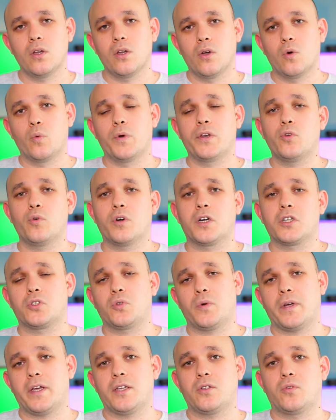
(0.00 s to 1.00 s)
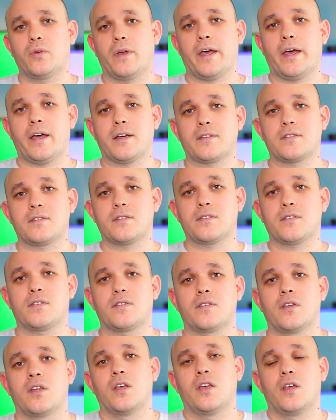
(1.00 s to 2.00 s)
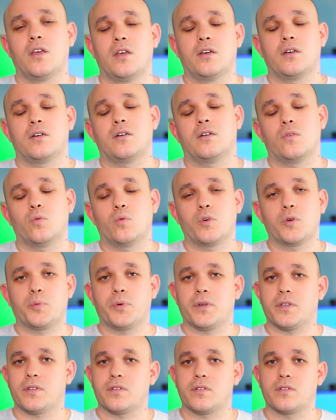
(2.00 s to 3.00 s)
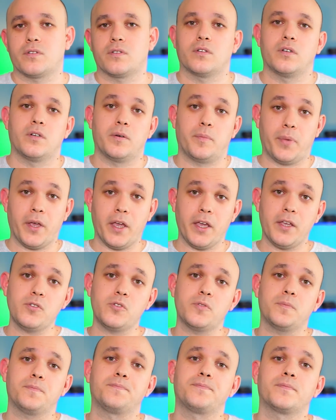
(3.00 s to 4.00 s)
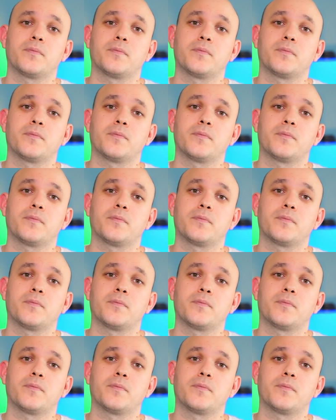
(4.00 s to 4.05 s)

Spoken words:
When you are trying to access a WordPress page,